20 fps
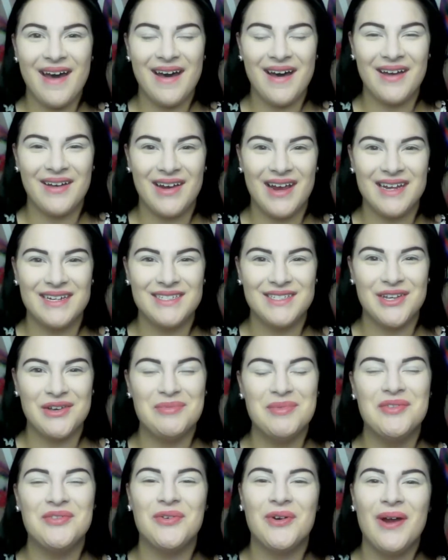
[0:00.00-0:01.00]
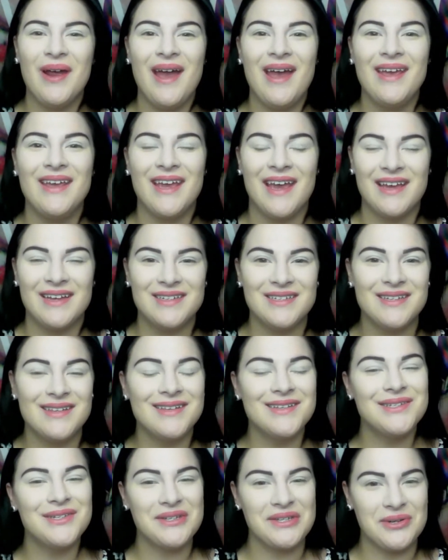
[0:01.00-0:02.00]
Alright, so before I get into the
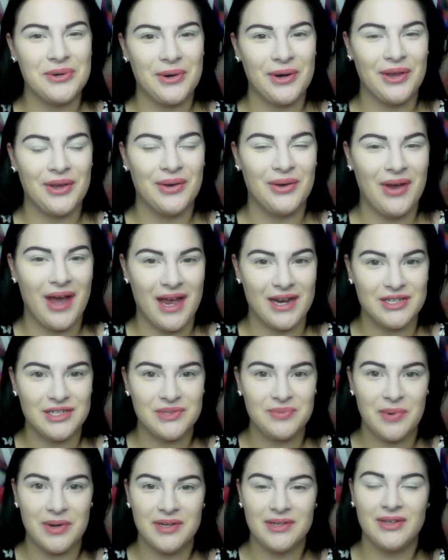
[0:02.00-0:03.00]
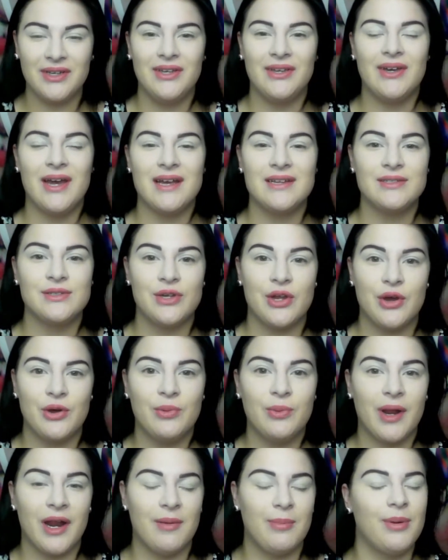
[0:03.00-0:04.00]
tutorial, I just want to let you guys know
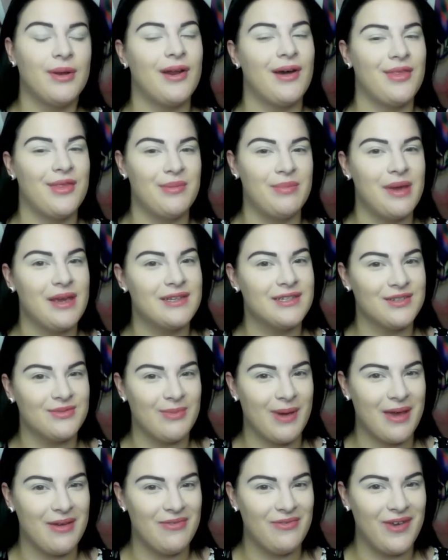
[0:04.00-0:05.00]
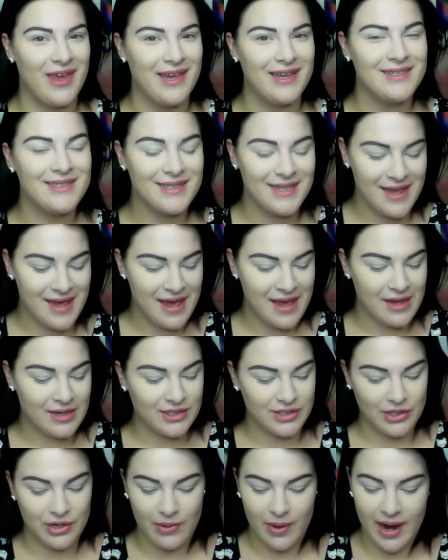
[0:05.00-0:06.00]
what I put on the base of my face.
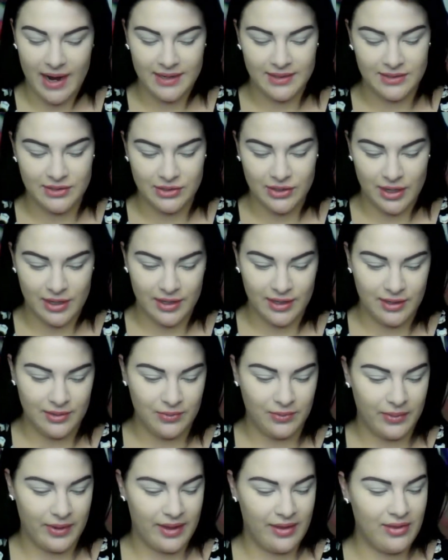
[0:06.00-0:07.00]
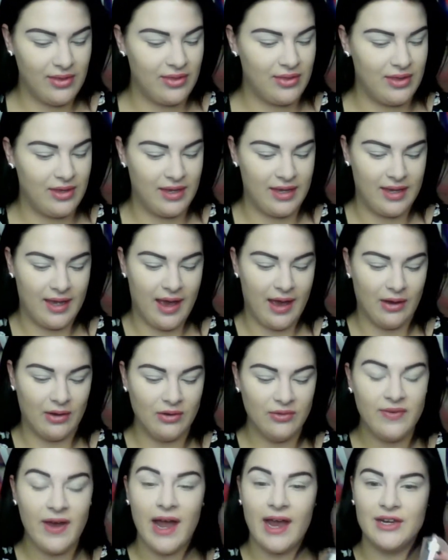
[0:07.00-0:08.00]
So I started with the
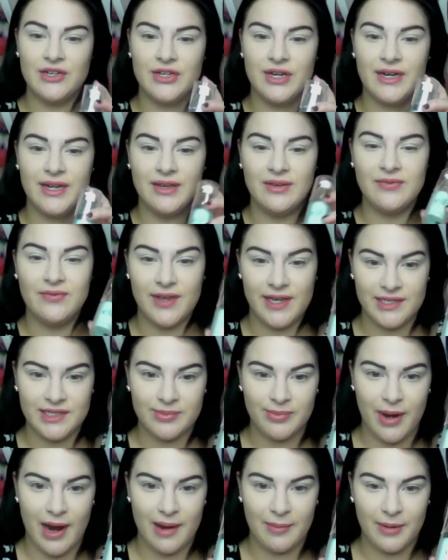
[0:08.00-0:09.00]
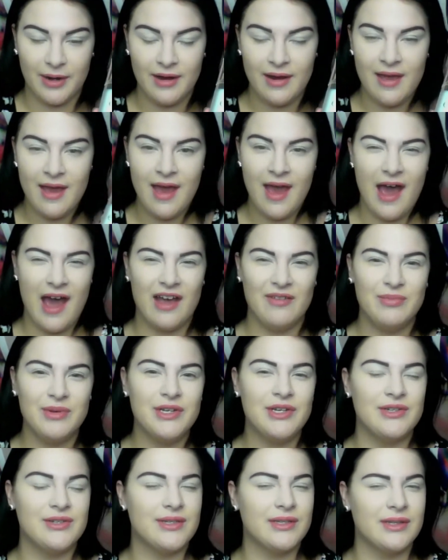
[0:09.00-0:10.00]
E.l.f. Hydrating Face Primer. I've been
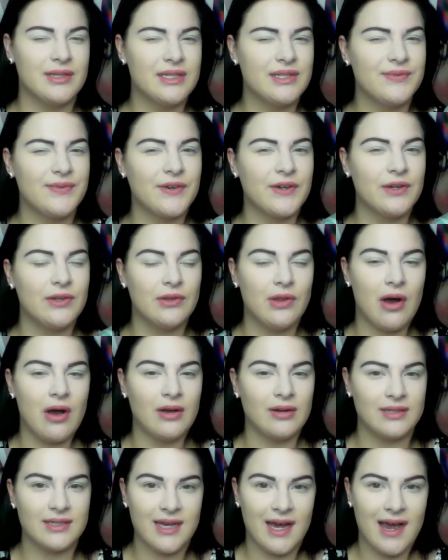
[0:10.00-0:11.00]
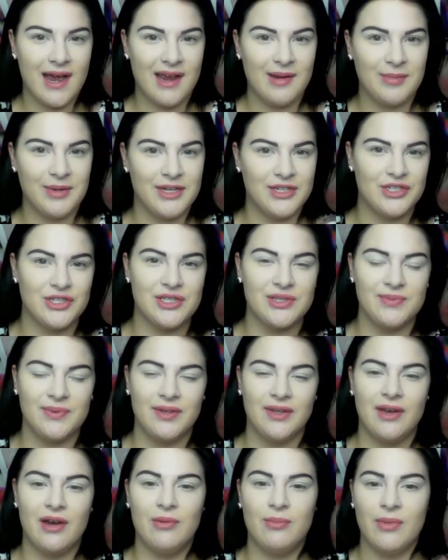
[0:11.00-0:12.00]
using this for a long time, and it's just
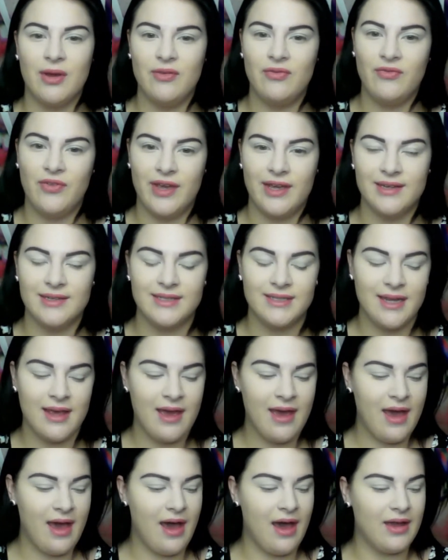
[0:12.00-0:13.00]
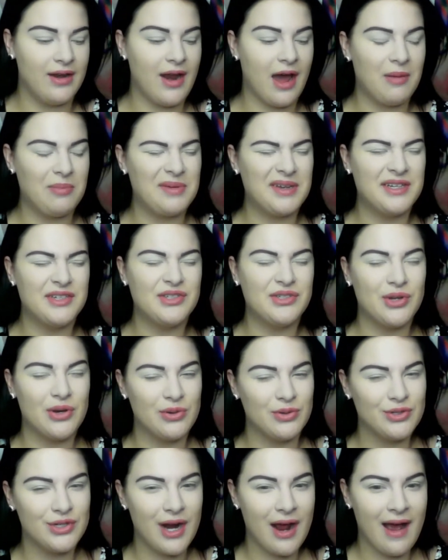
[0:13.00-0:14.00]
really helped my face not be
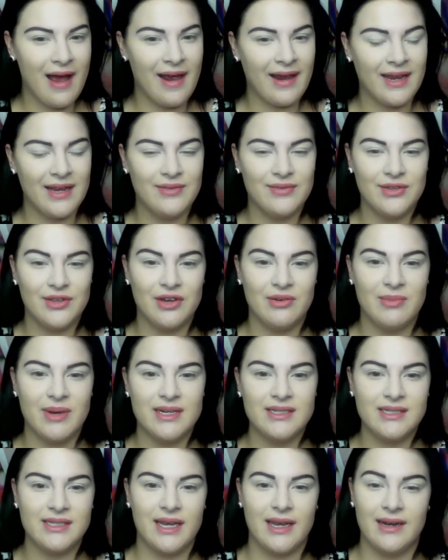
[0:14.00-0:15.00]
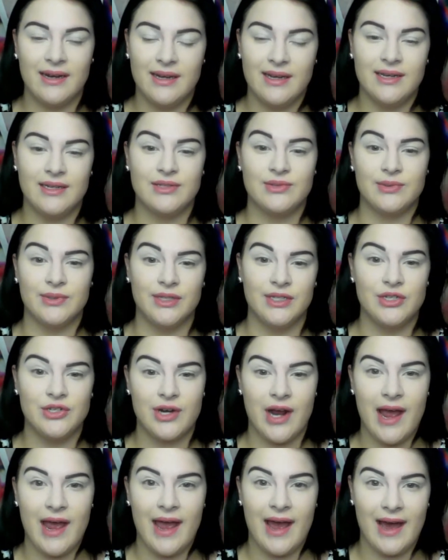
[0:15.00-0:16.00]
so dry, even though my skin is really
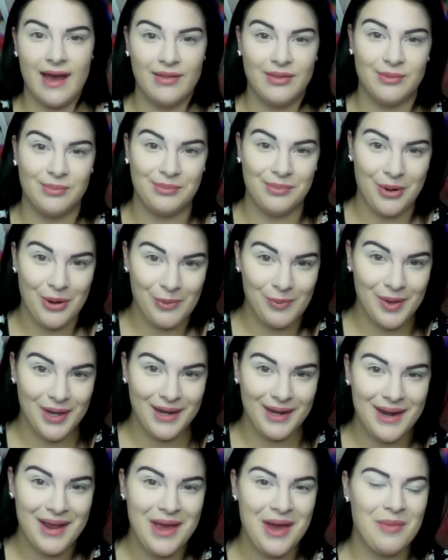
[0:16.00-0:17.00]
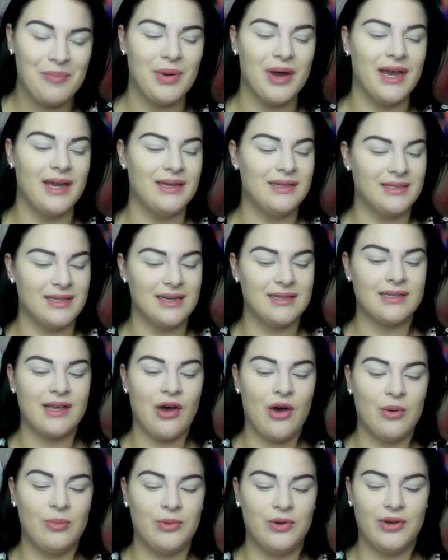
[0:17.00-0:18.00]
dry at the moment, but it does
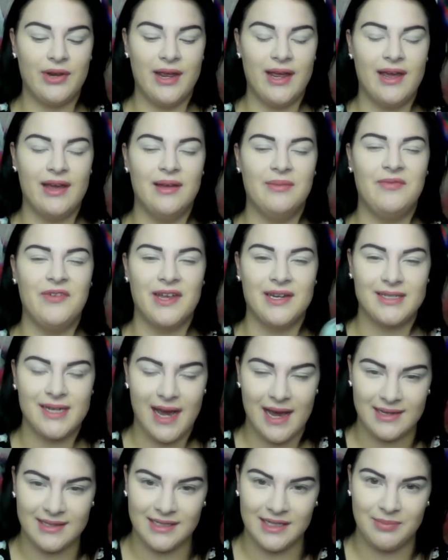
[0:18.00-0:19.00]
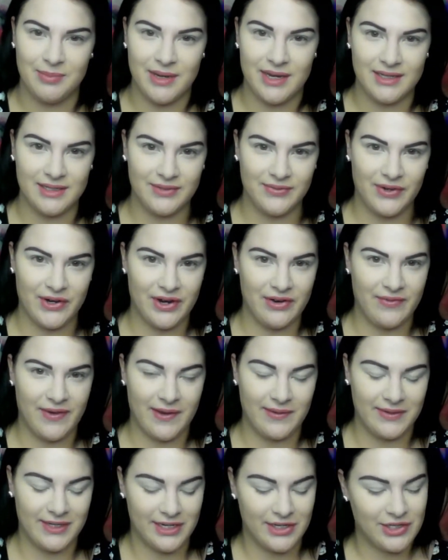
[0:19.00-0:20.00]
help create a fantastic base for your
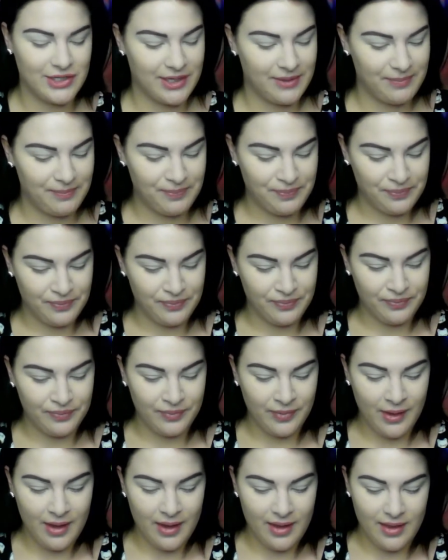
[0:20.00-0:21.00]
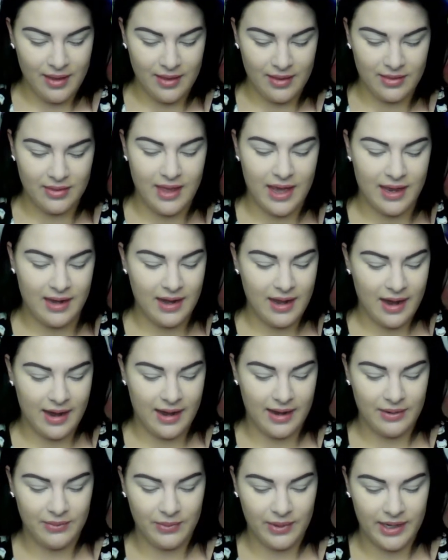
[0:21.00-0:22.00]
foundation. Then
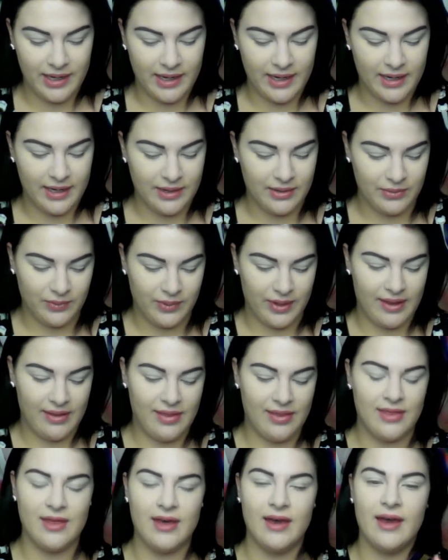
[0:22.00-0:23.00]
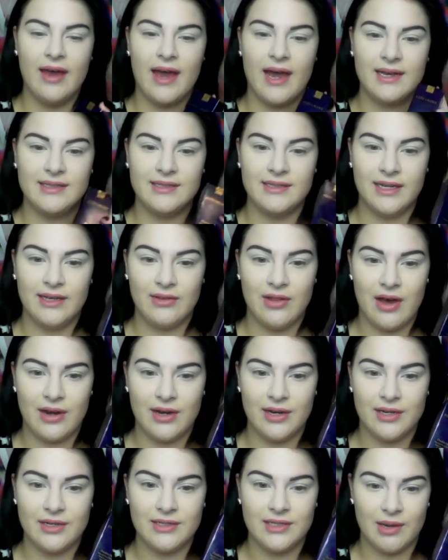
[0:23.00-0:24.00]
I went in with the Estee
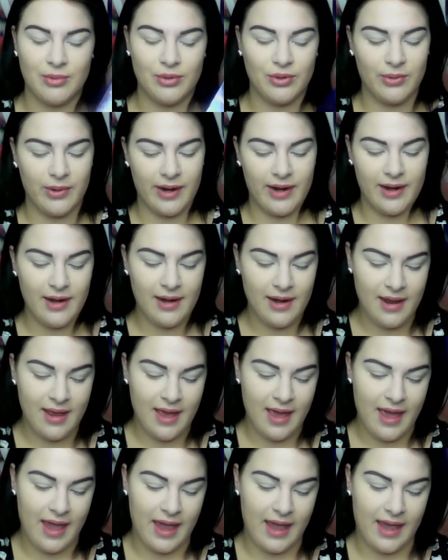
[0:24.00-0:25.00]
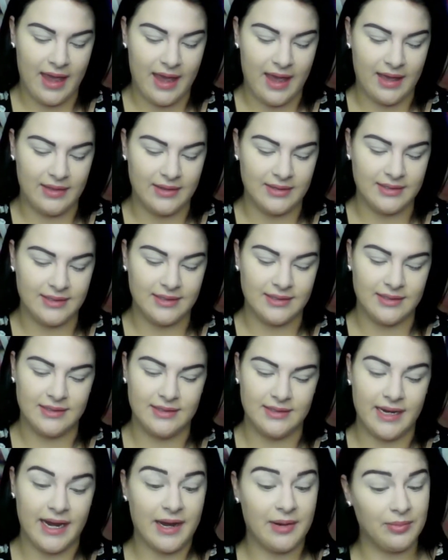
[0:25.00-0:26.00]
Lauder Double Wear, and this is a
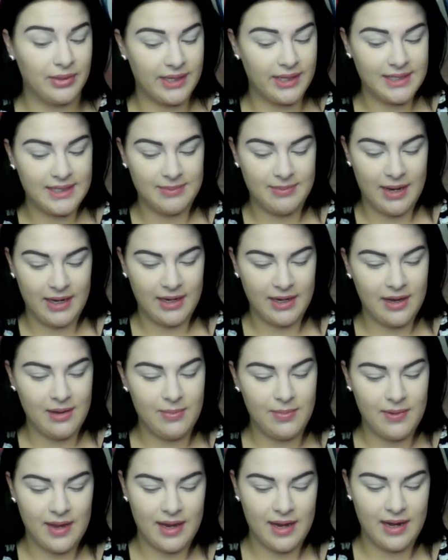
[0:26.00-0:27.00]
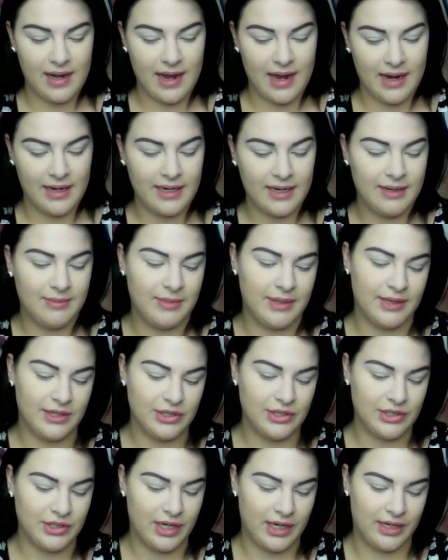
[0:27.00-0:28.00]
Stay in Place makeup, and I am in the
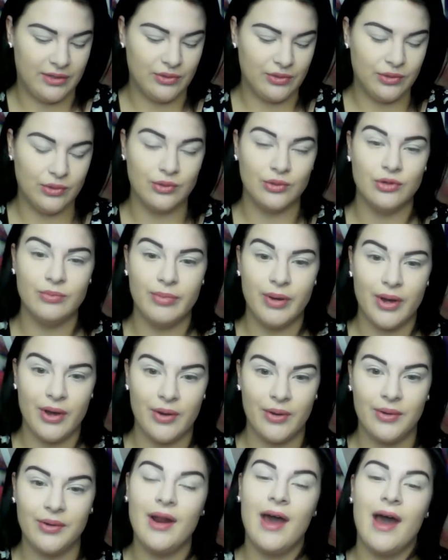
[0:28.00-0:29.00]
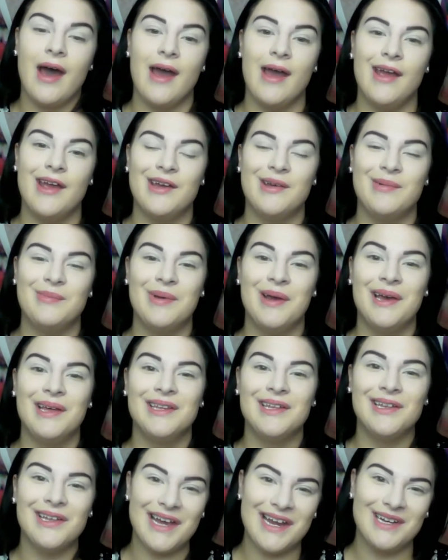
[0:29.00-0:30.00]
shade Cool Bone. I am
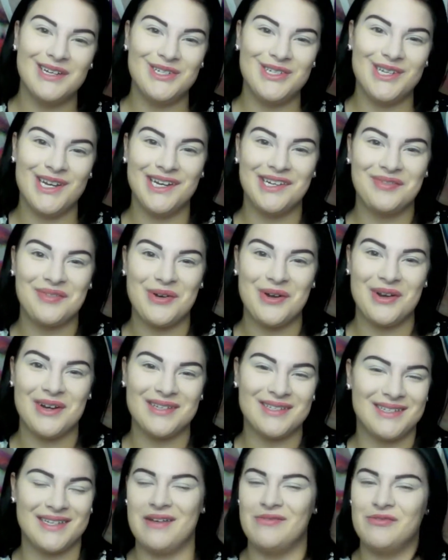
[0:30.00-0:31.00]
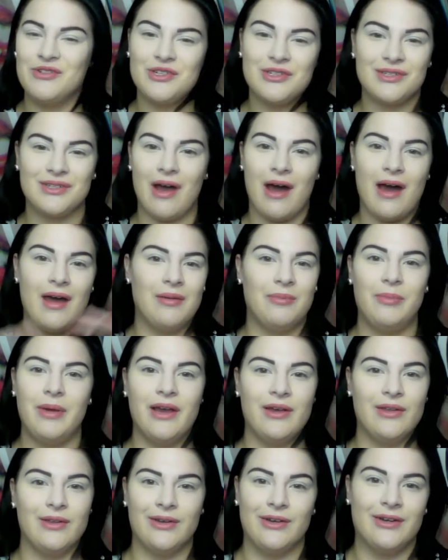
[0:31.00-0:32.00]
the lighter shade, of course, because I've just gotten
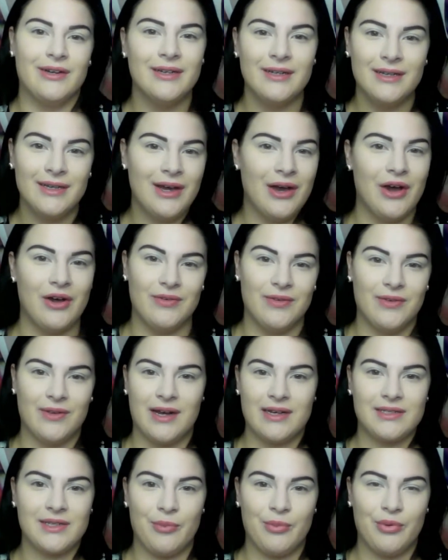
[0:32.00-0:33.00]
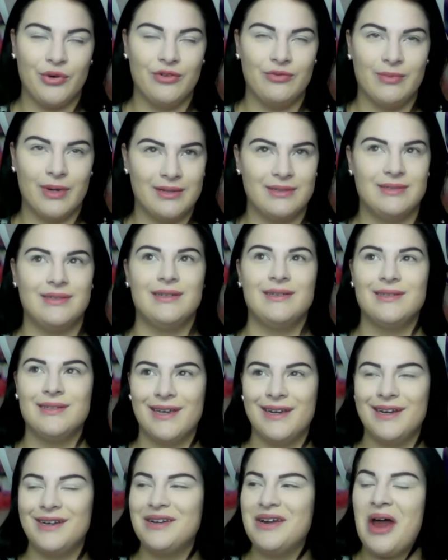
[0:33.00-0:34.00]
paler over the last couple of months. It's
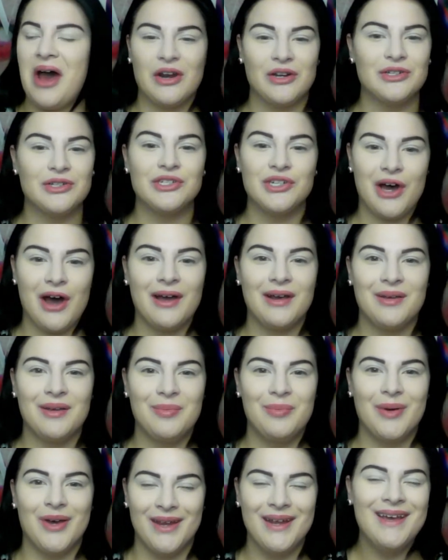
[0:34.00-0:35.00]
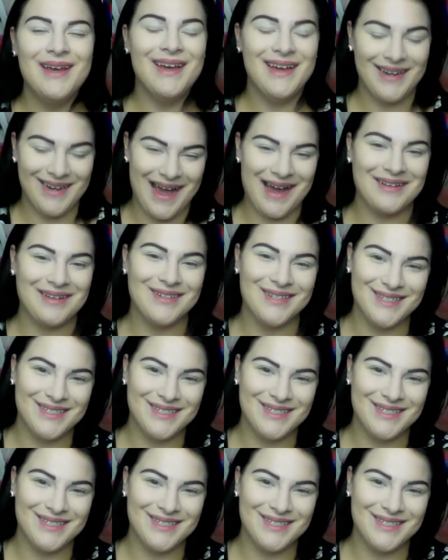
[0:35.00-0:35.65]
like not a shock, but yeah.